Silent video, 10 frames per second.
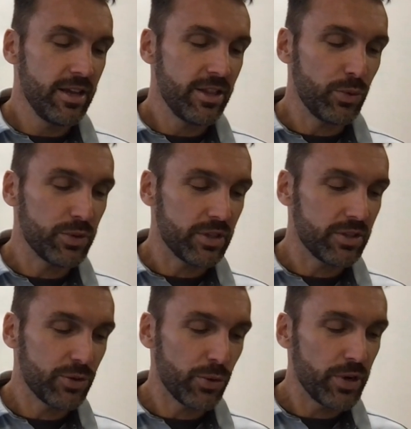there was a
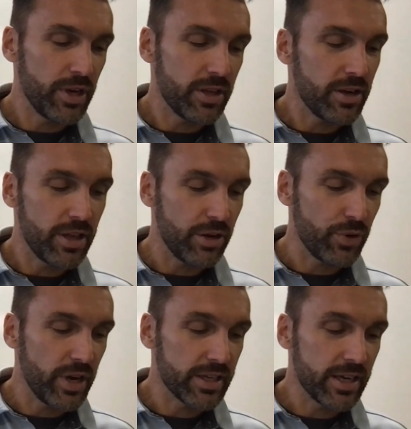story in there that
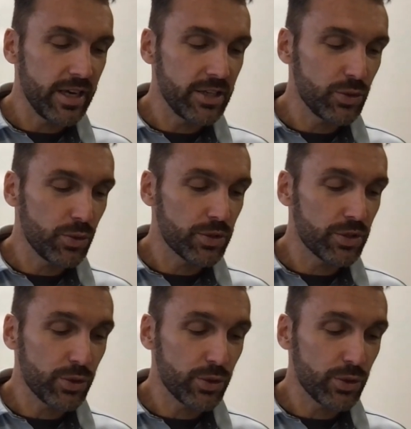read King George